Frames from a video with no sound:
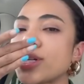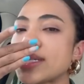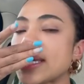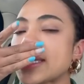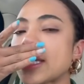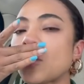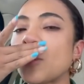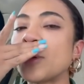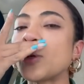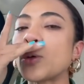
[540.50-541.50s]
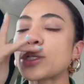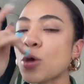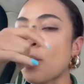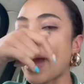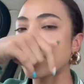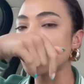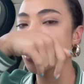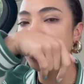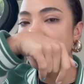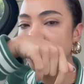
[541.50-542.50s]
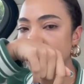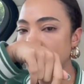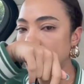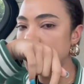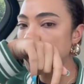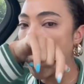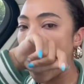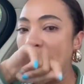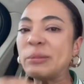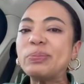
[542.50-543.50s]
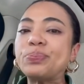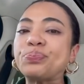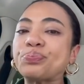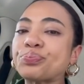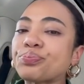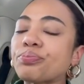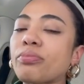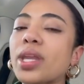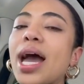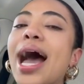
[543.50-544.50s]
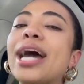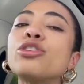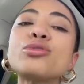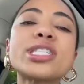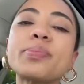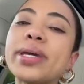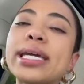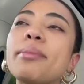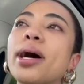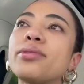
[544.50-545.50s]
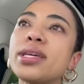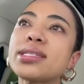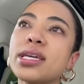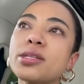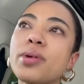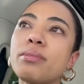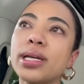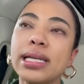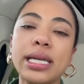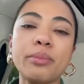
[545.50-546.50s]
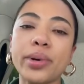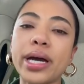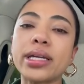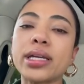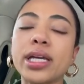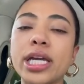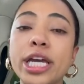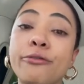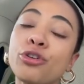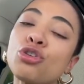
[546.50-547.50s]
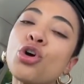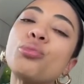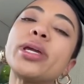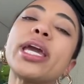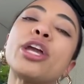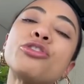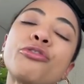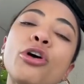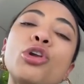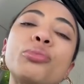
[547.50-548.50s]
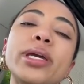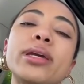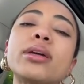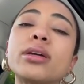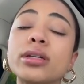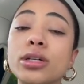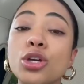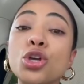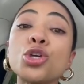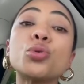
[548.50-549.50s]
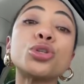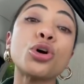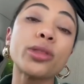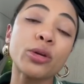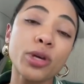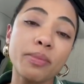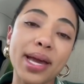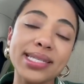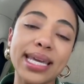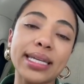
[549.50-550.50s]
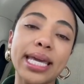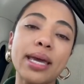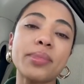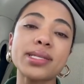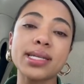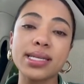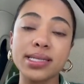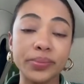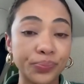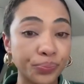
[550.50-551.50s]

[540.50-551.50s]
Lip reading: she says that women always go back to gender-based violence. I don't speak about these things publicly, but if you know me and you follow me, you will know that with my skincare business,